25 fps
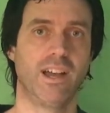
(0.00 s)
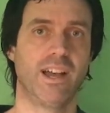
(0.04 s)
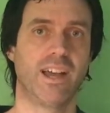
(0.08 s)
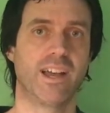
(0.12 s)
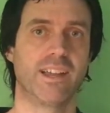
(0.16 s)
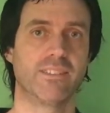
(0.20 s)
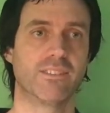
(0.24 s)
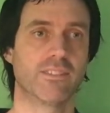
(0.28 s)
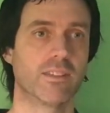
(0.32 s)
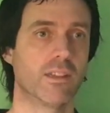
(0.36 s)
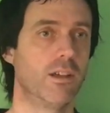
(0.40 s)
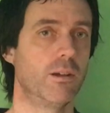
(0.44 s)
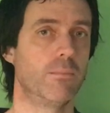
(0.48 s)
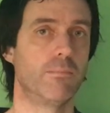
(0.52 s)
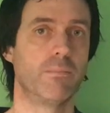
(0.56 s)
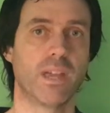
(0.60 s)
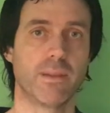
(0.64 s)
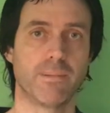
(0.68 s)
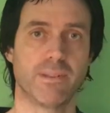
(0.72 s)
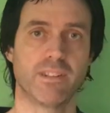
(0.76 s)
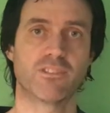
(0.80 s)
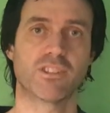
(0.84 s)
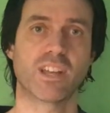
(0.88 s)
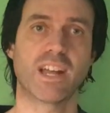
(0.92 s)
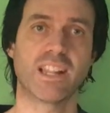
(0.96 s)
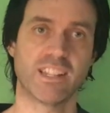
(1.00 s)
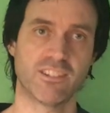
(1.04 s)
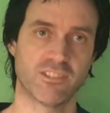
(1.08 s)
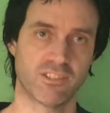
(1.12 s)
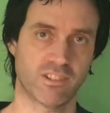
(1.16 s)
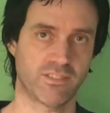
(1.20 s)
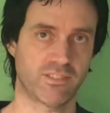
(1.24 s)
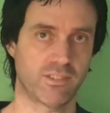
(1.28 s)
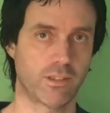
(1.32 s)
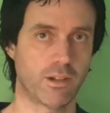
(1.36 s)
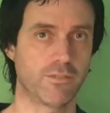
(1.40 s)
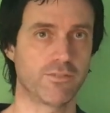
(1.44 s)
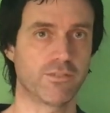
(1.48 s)
and maybe challenge
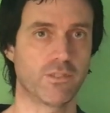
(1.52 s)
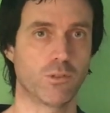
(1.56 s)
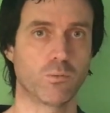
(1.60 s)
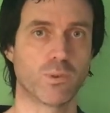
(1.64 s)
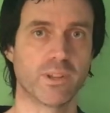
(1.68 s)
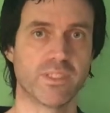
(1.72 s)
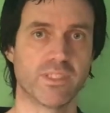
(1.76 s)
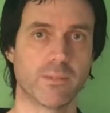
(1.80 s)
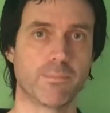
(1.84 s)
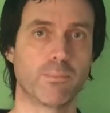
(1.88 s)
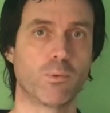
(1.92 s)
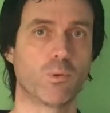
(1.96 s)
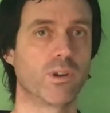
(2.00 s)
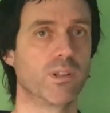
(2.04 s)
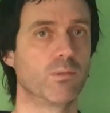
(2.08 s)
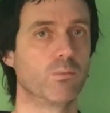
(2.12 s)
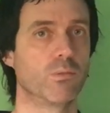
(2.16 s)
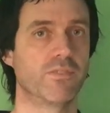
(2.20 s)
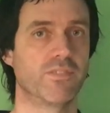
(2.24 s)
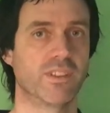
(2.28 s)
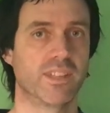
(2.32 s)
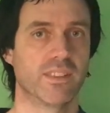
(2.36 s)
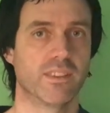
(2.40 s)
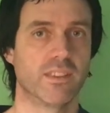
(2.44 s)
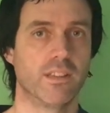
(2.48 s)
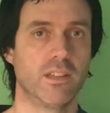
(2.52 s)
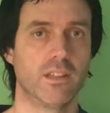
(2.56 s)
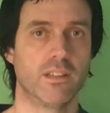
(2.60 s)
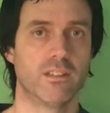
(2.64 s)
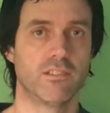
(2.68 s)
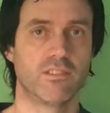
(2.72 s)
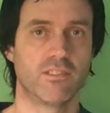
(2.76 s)
yourself to win the point within